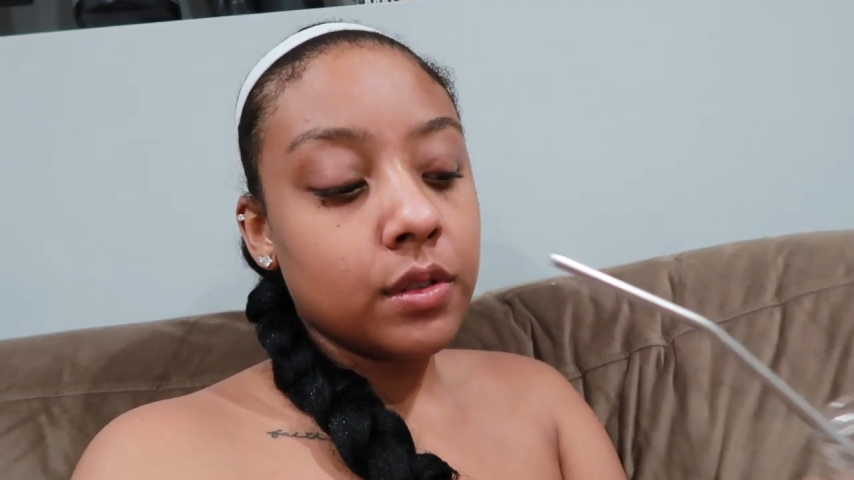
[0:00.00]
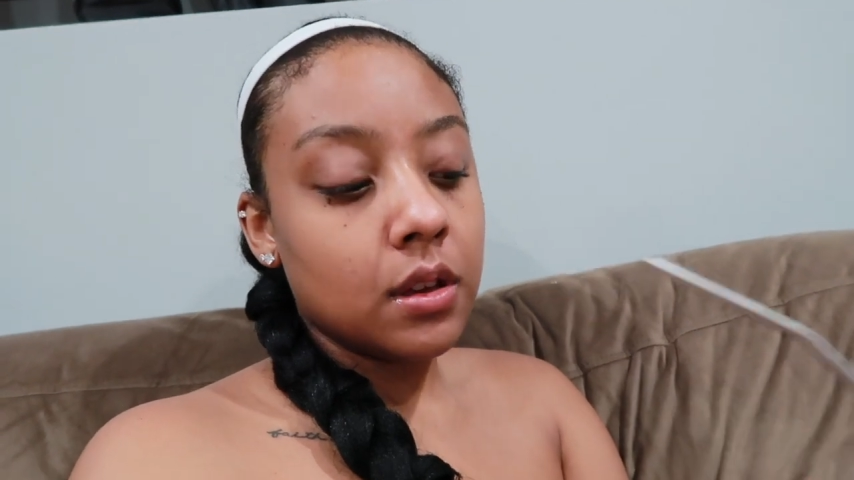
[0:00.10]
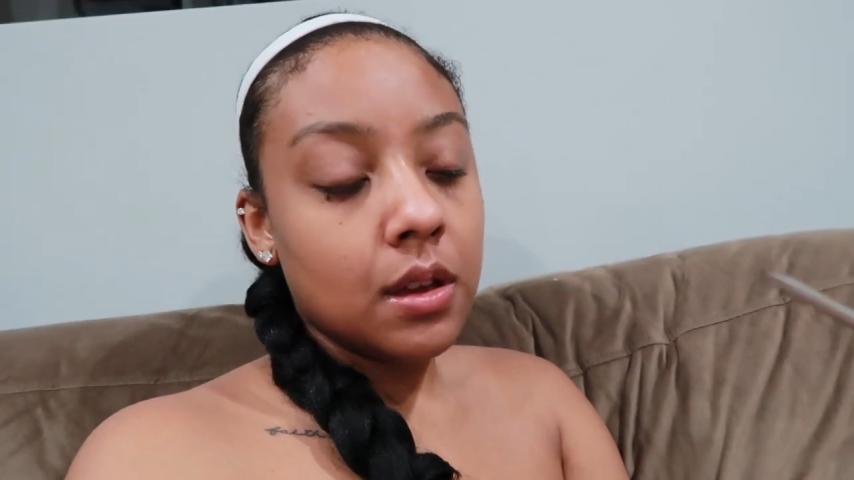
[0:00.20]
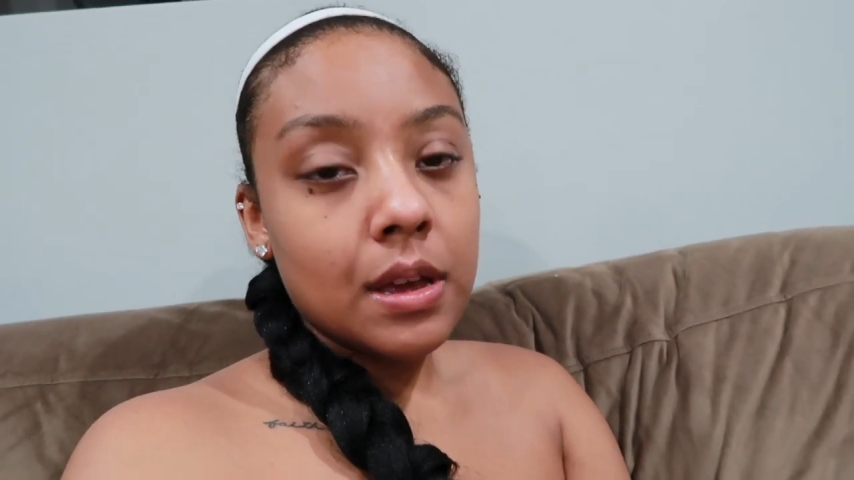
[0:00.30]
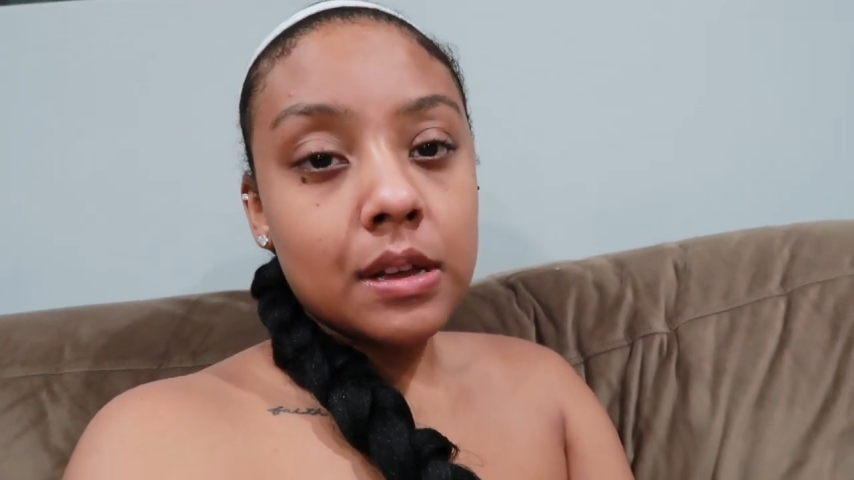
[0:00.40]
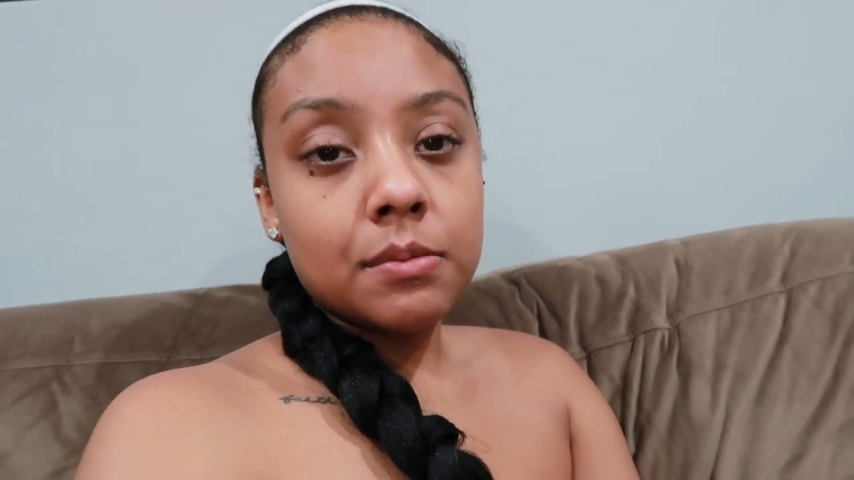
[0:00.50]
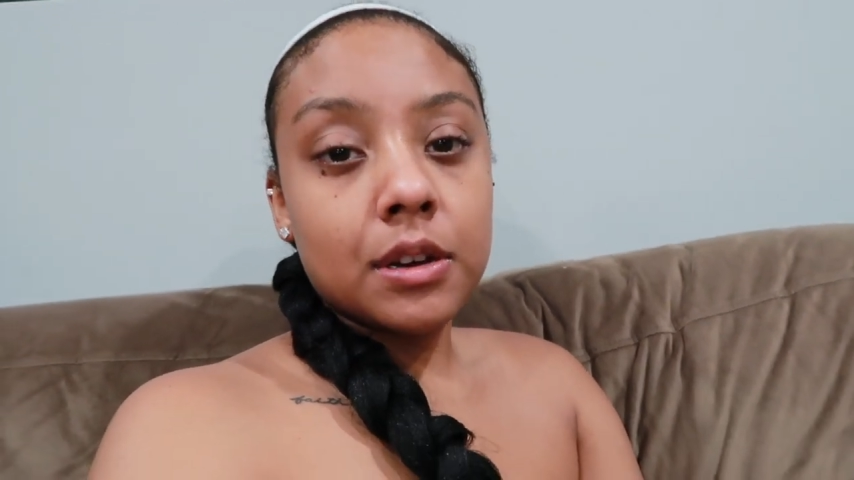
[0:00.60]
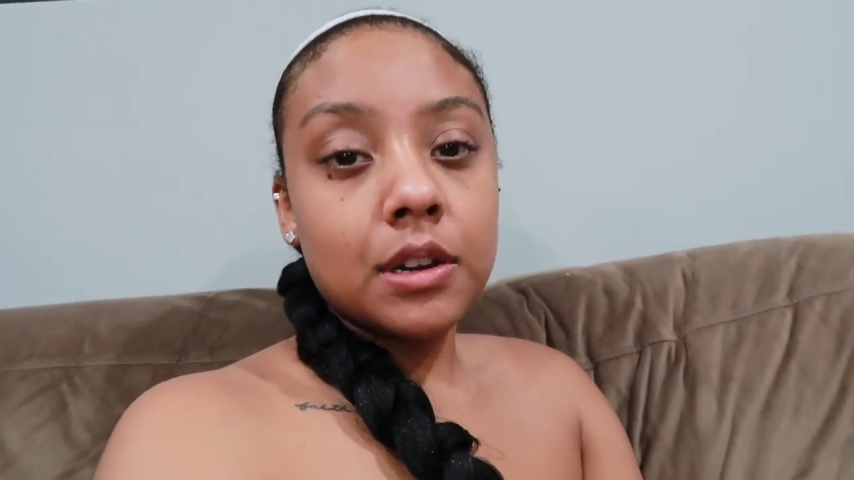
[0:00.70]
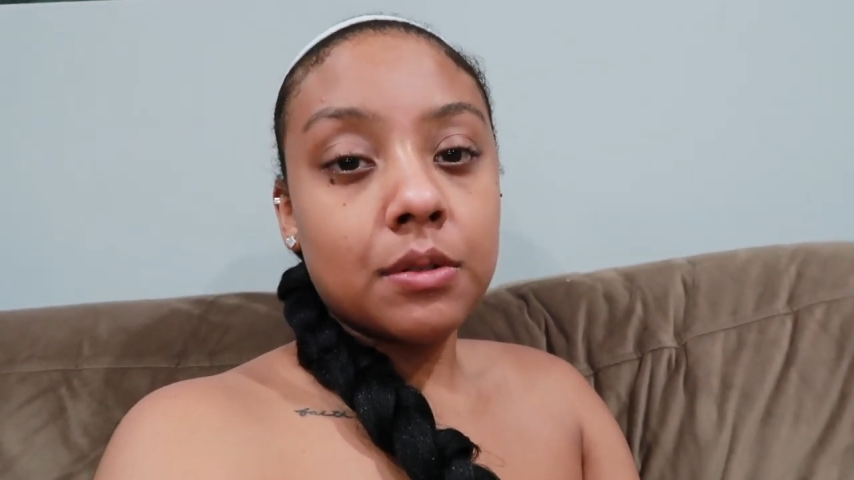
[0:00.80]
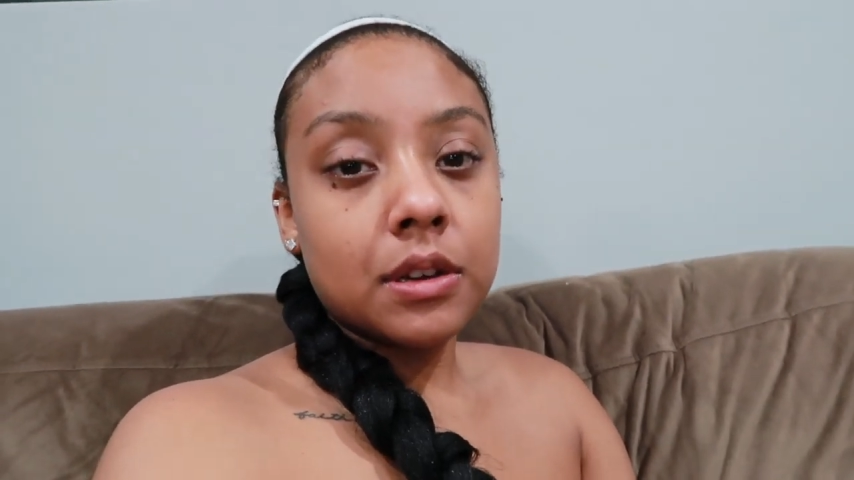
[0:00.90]
But
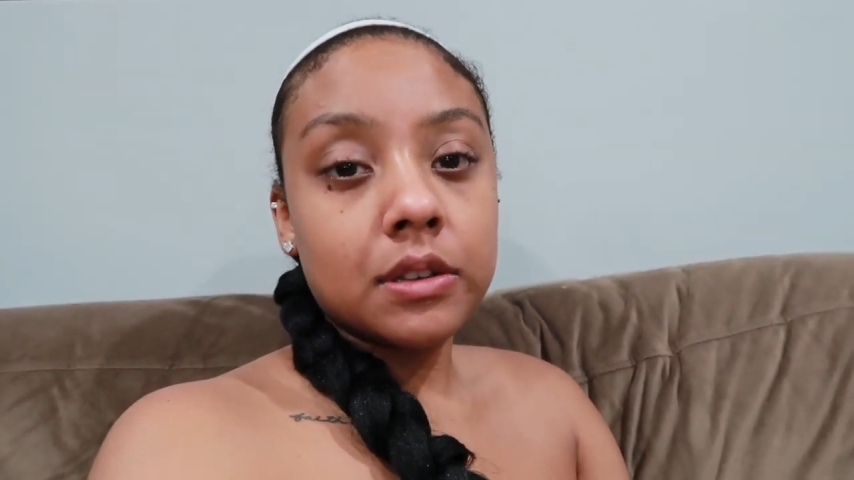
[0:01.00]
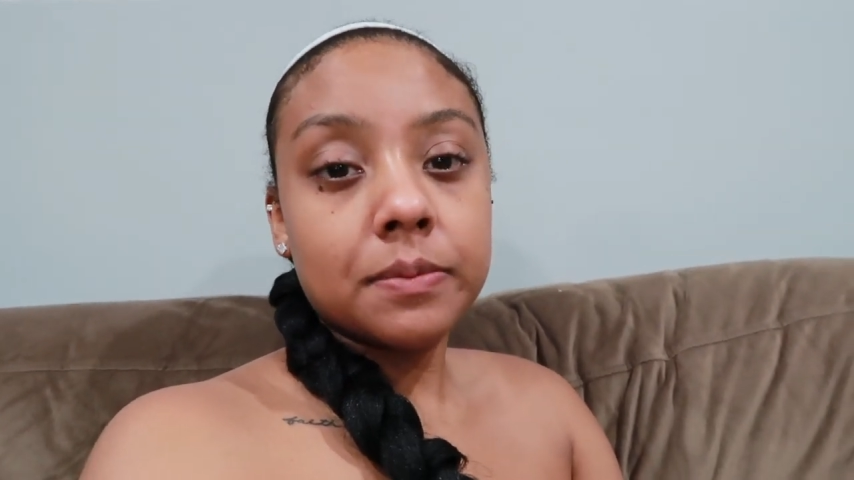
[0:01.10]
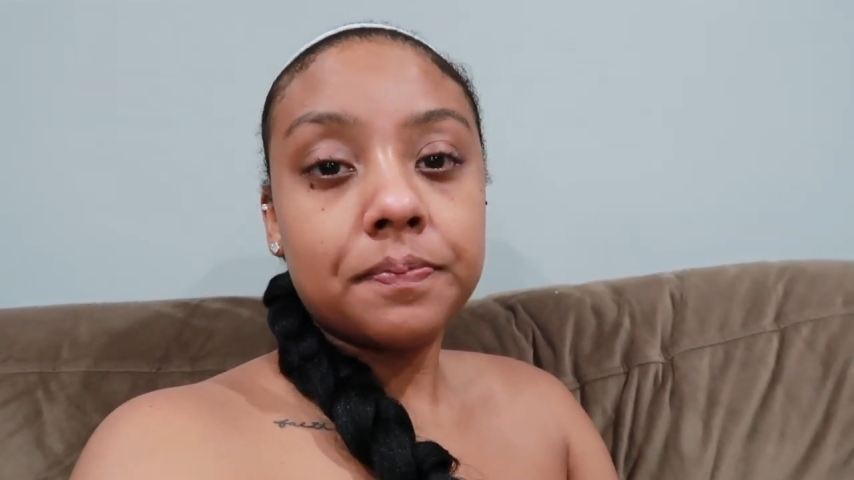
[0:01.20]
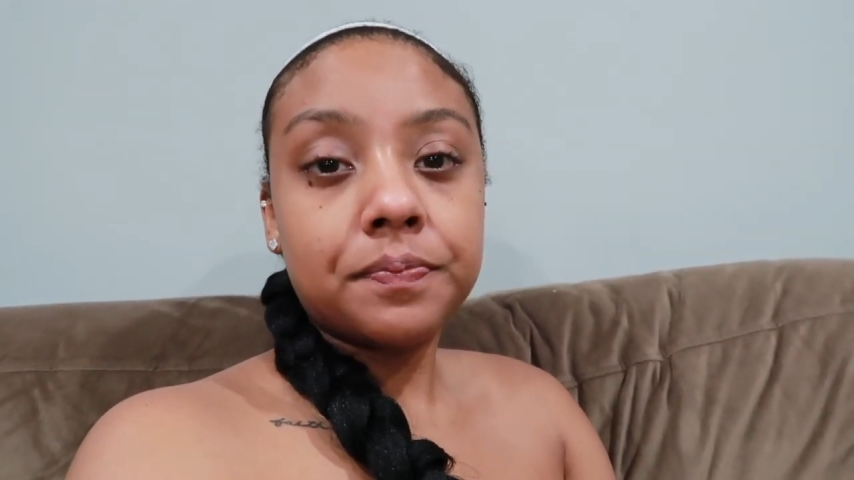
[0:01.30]
anyways,